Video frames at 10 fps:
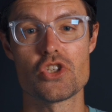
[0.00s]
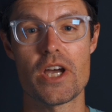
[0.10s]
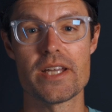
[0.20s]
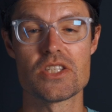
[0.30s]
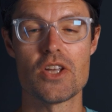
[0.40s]

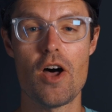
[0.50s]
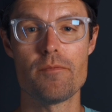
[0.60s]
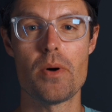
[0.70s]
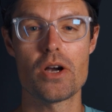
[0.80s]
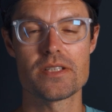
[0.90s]
giant
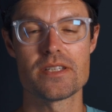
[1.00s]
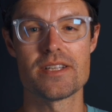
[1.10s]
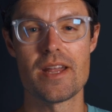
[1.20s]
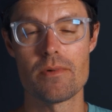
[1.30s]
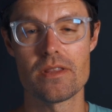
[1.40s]
soft boxes
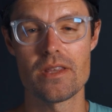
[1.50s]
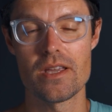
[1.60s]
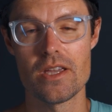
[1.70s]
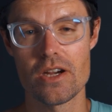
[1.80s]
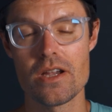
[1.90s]
and
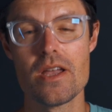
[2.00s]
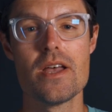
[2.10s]
everything here.